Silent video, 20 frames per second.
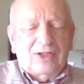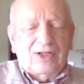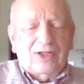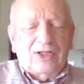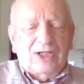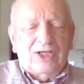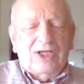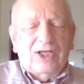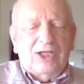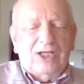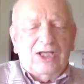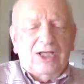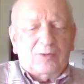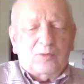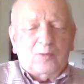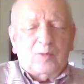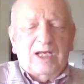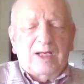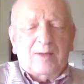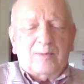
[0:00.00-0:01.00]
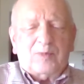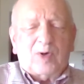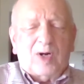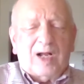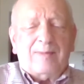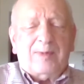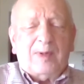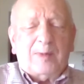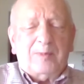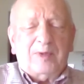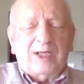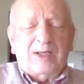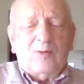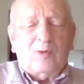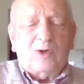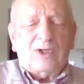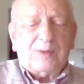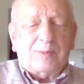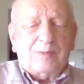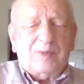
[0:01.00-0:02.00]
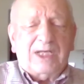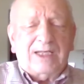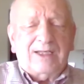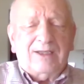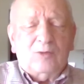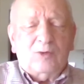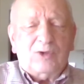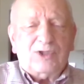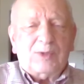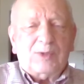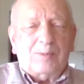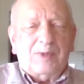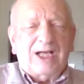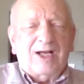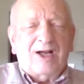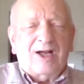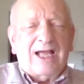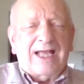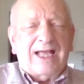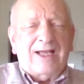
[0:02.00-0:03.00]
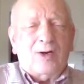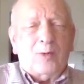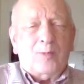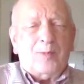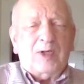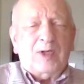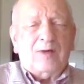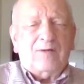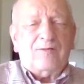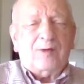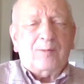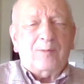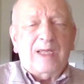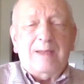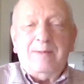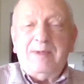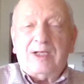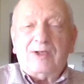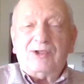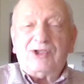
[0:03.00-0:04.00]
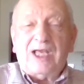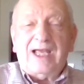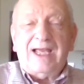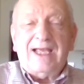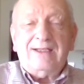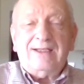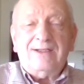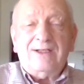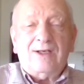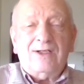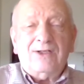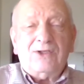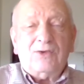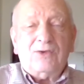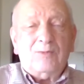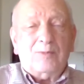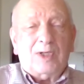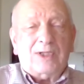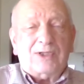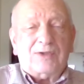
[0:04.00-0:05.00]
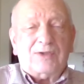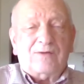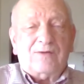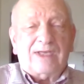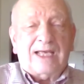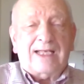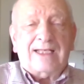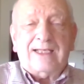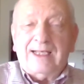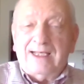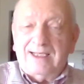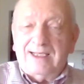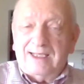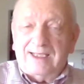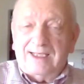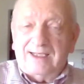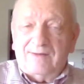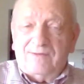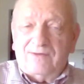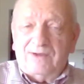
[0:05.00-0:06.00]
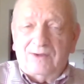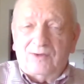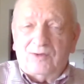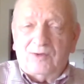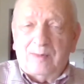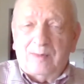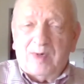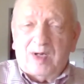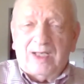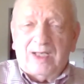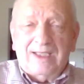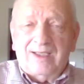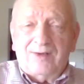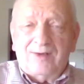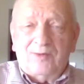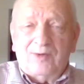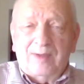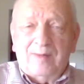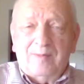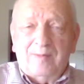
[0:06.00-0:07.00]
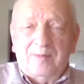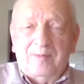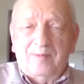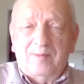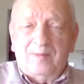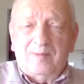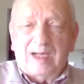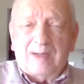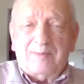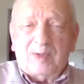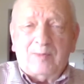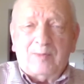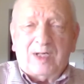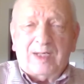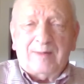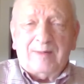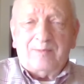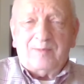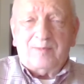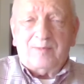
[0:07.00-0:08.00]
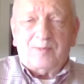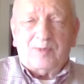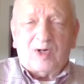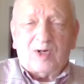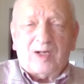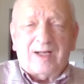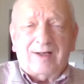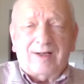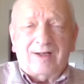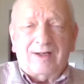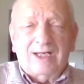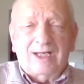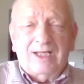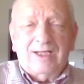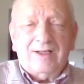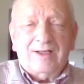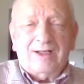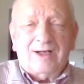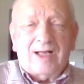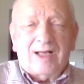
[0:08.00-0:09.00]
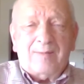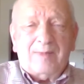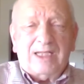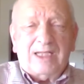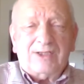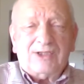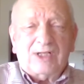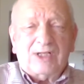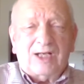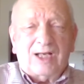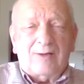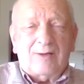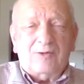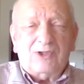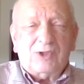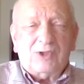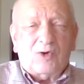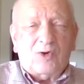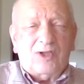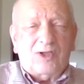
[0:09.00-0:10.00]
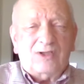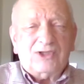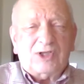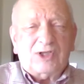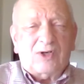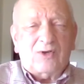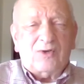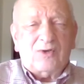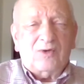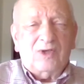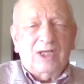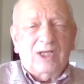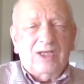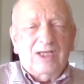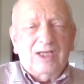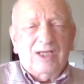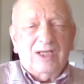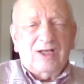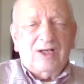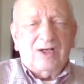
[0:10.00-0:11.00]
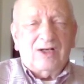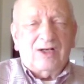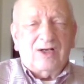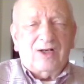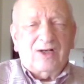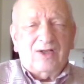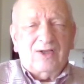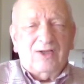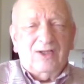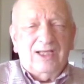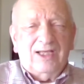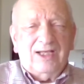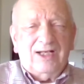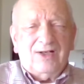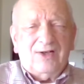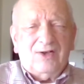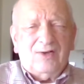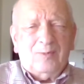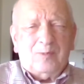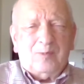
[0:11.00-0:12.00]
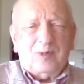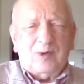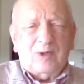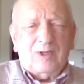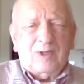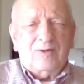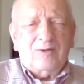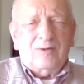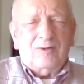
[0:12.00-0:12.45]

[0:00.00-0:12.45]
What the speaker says: it probably was a big eye opener for me, because I hadn't done too much of that. And if you remember my prior comments, I was also a little prone